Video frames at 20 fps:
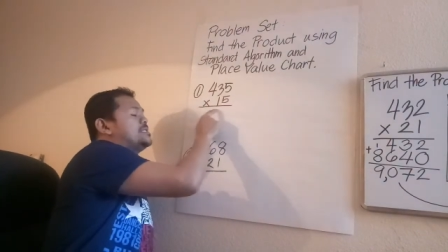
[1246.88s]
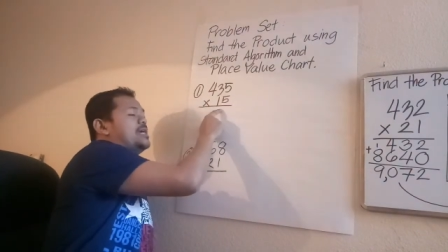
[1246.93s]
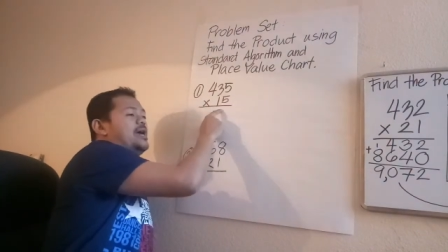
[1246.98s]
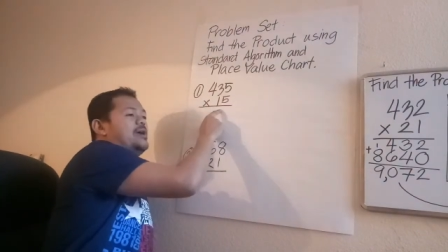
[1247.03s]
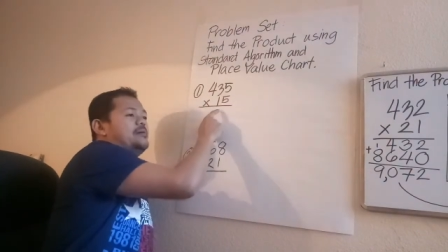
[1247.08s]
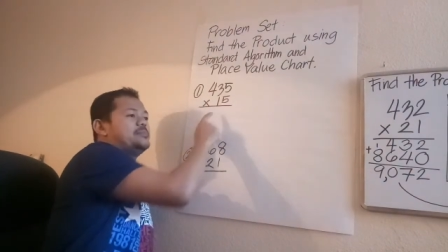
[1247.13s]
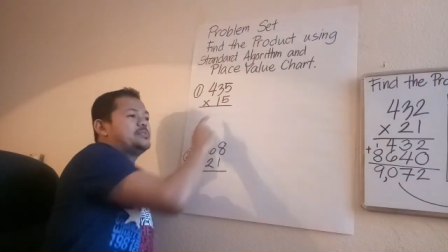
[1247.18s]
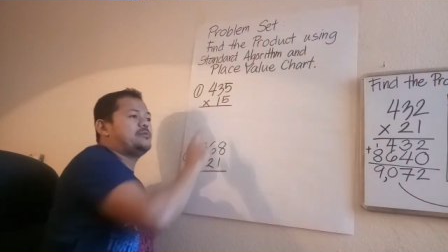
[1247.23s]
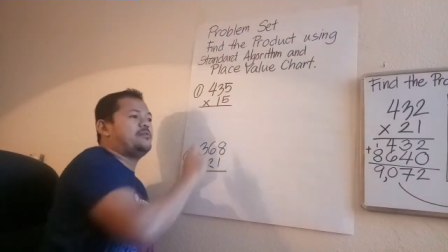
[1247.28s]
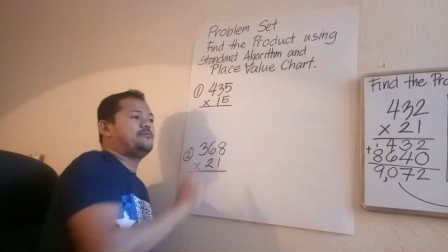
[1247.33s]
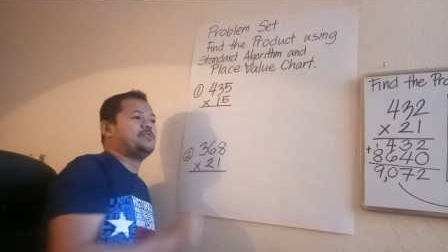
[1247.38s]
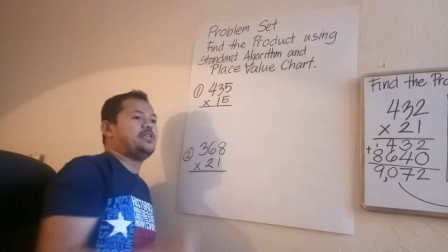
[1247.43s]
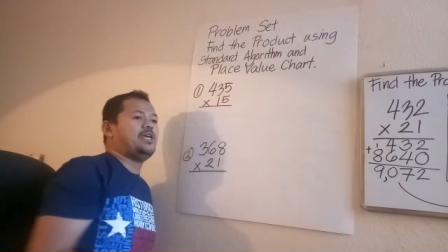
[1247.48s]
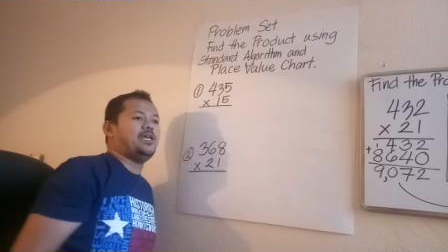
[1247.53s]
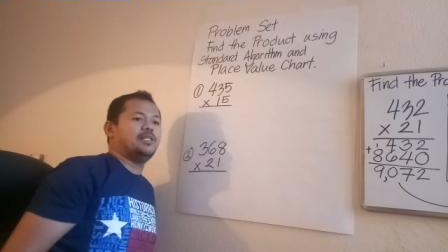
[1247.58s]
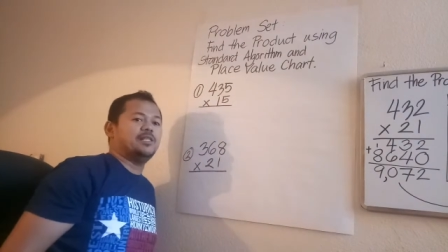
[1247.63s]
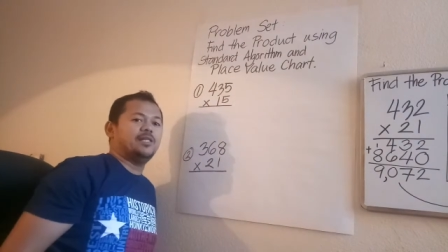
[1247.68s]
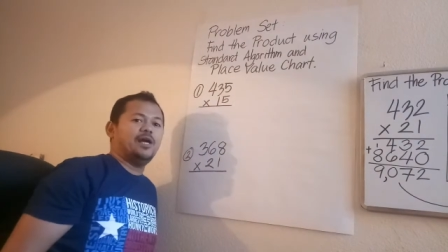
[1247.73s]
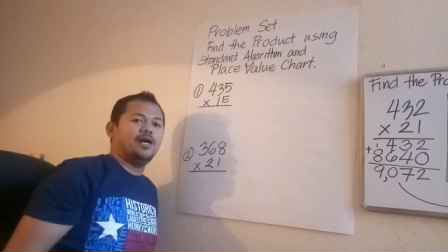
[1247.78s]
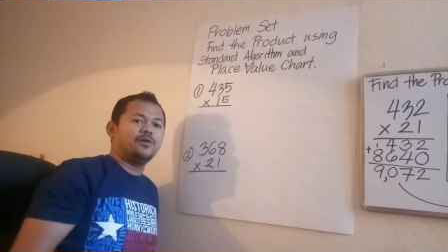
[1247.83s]
times
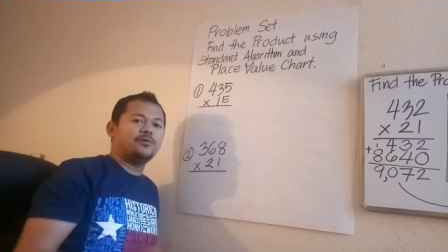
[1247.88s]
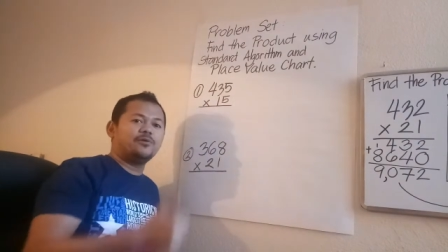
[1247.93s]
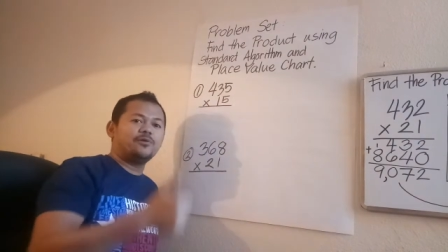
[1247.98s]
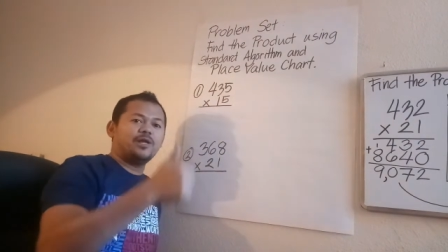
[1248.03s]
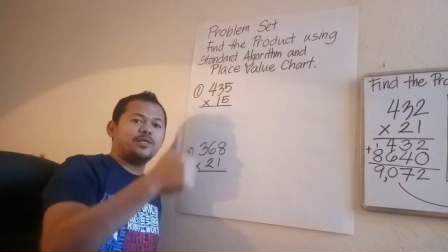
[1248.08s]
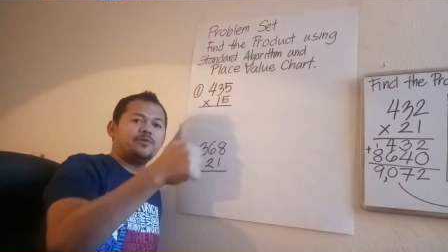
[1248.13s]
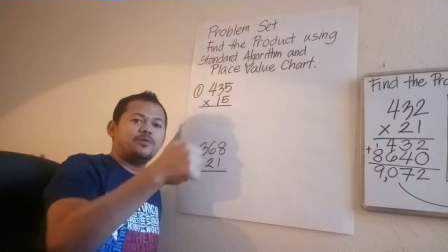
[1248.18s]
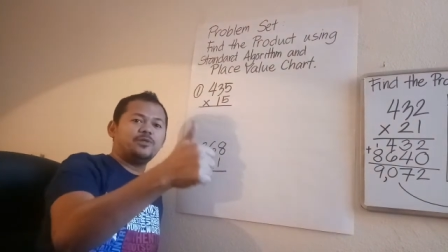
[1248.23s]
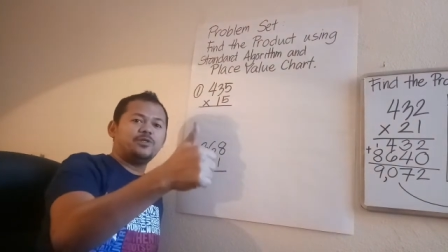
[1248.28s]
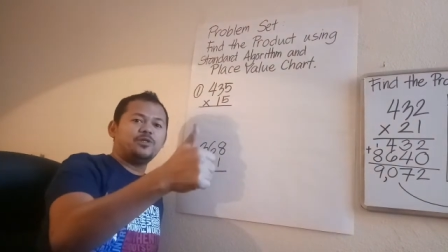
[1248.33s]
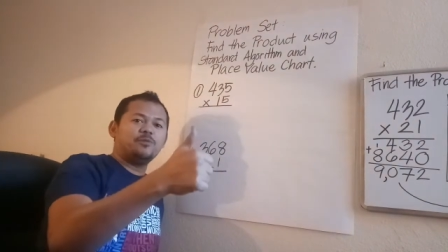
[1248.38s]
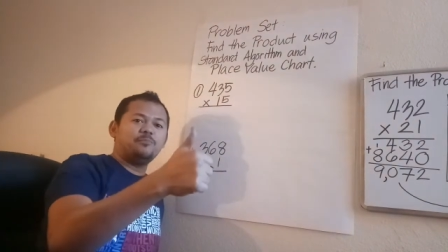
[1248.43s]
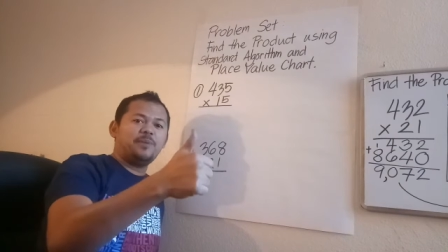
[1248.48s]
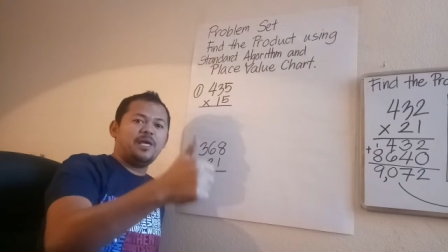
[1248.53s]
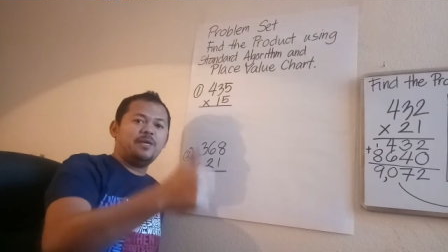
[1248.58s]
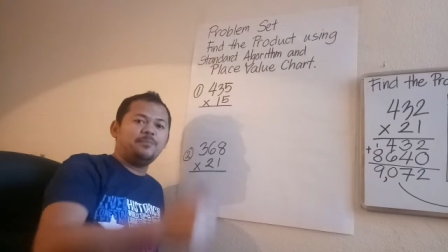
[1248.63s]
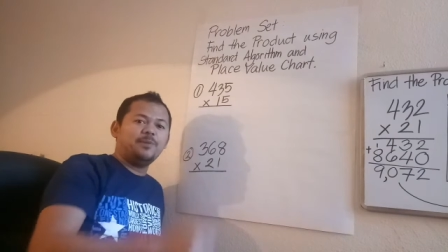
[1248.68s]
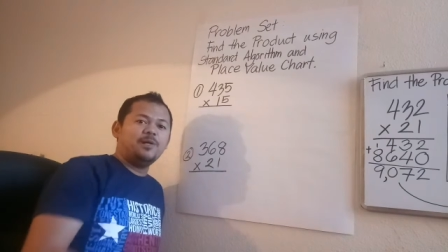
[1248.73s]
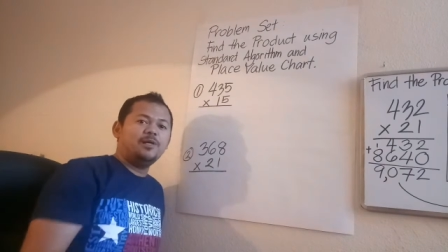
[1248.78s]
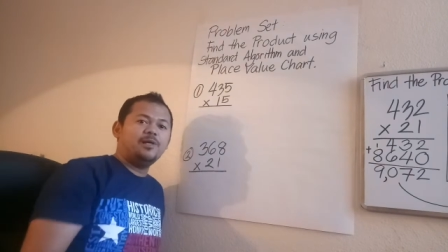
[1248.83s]
15. Are you ready with your
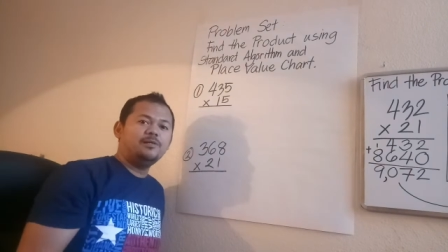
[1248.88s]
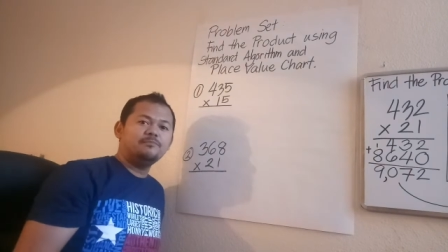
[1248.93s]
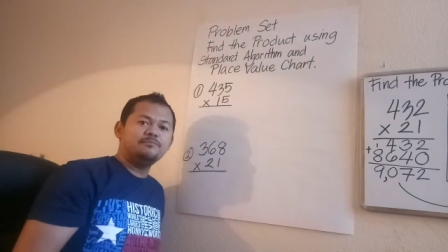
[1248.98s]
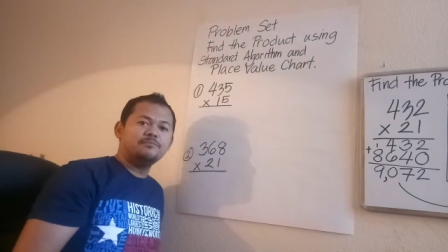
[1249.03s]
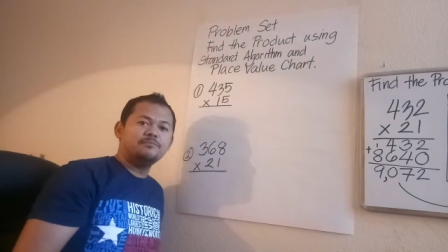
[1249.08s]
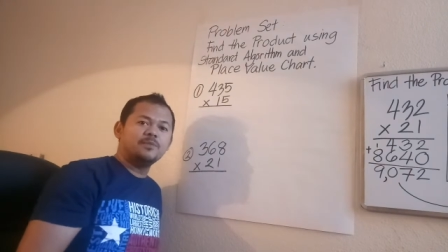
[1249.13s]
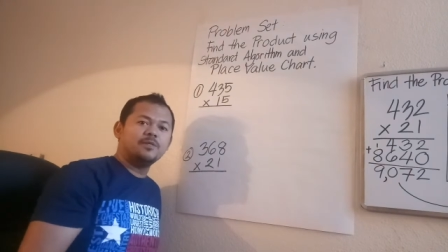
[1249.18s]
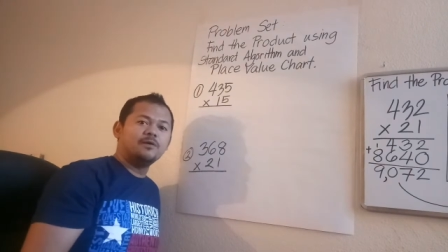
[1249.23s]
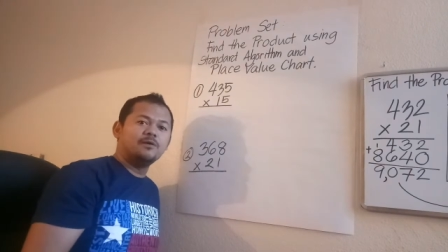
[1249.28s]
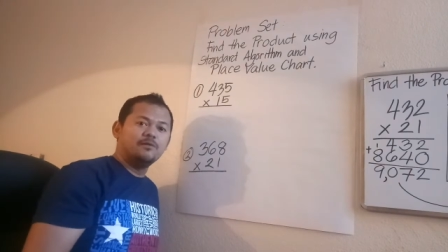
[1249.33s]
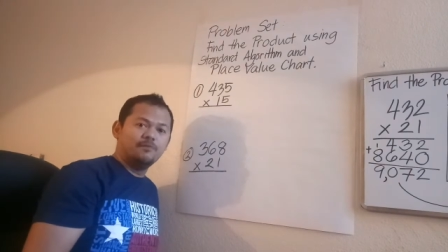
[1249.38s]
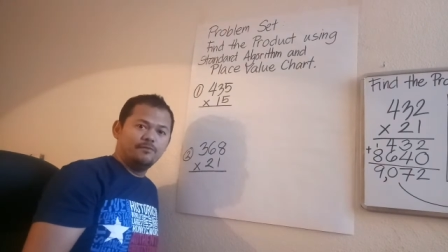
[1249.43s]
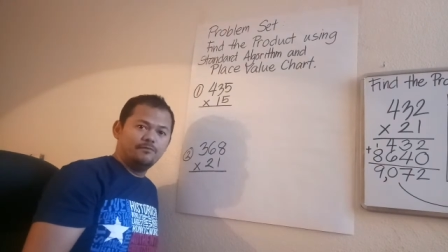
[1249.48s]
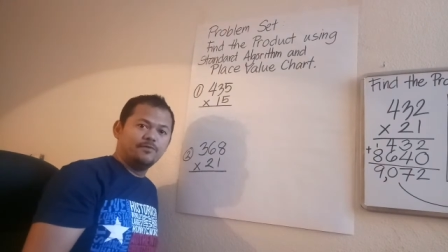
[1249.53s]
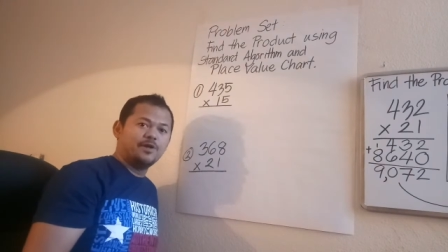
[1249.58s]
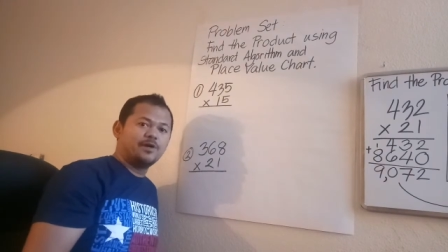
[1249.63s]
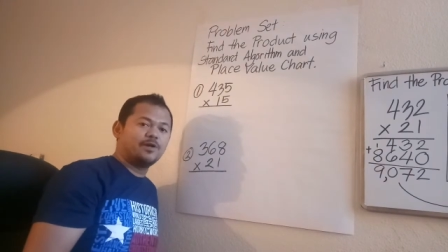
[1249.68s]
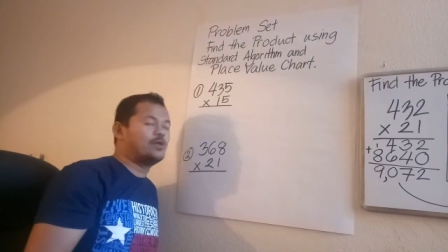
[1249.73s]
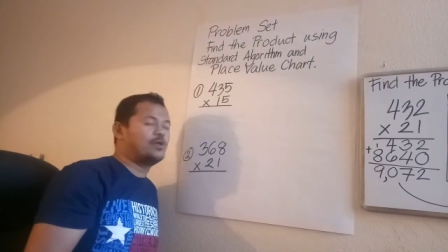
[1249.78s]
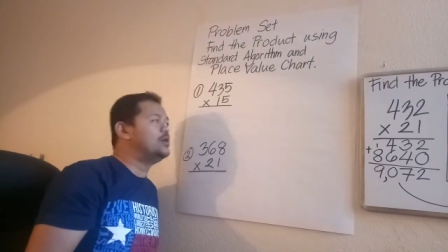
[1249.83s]
paper?
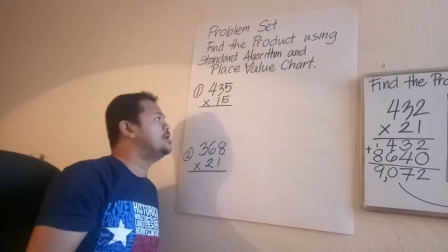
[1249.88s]
Very